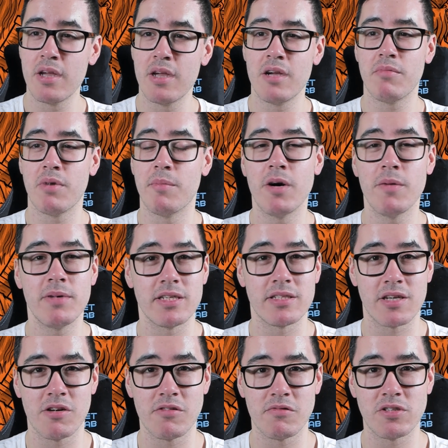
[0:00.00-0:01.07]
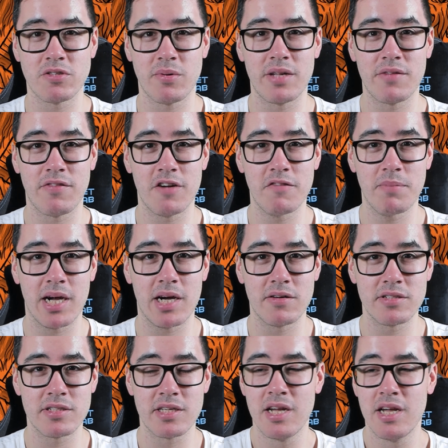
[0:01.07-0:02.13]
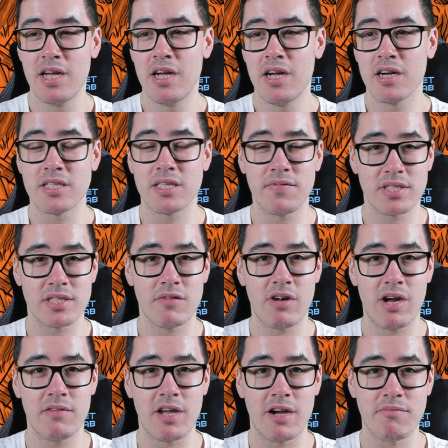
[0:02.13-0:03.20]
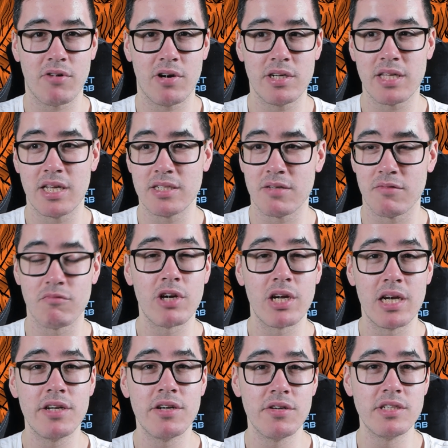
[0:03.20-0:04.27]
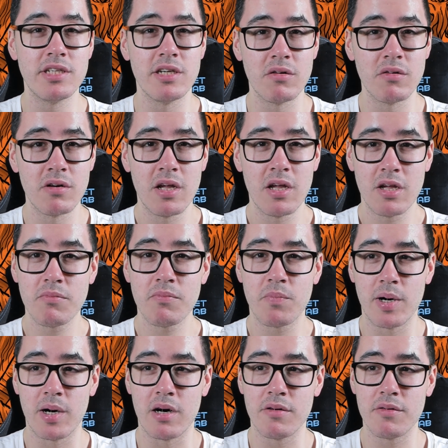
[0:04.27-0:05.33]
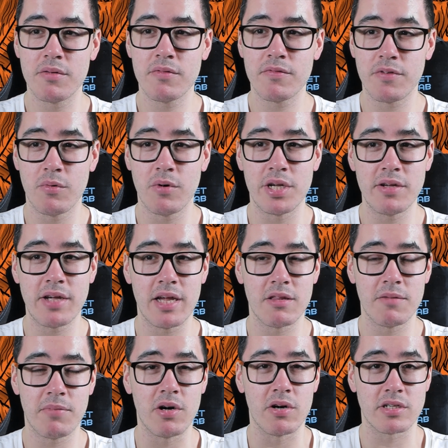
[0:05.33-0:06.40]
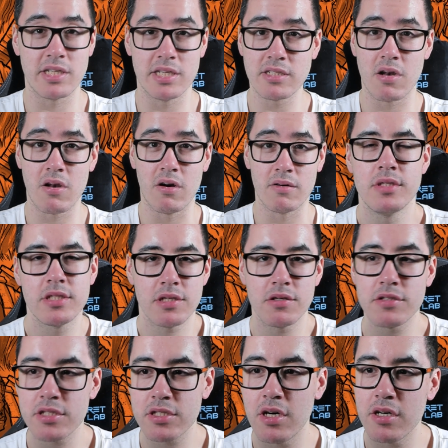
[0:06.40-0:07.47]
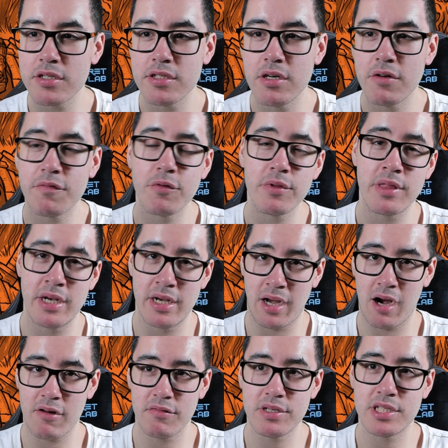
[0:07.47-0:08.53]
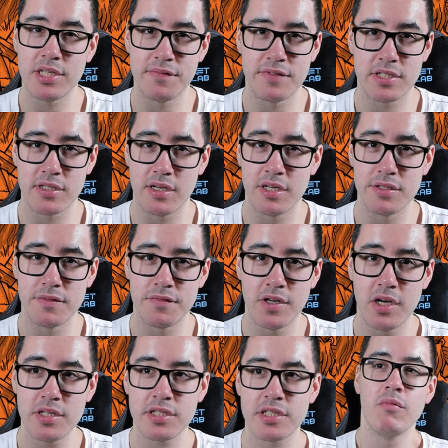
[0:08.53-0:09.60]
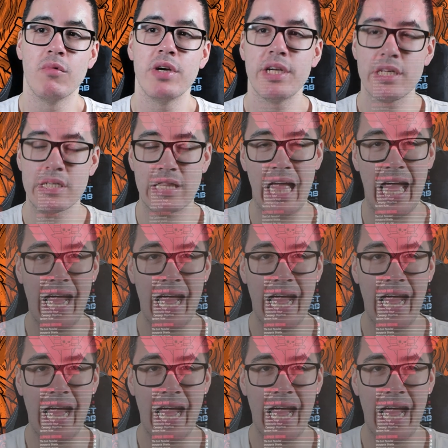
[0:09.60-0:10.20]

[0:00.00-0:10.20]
but I'm hoping it's £125, because if it's around that price, that's a really good deal. But for what you get in the box is a lot. So starting off with the narrative side first, with the